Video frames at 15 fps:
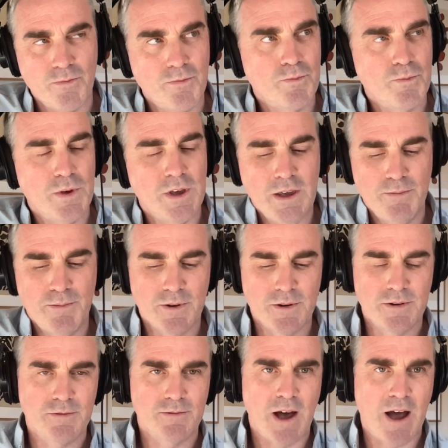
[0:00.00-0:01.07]

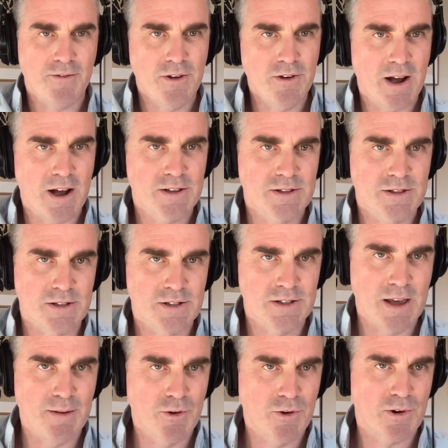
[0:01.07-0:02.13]
people, after you ask the
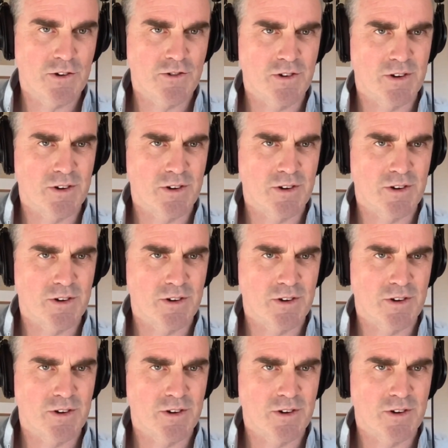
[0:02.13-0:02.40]
same question,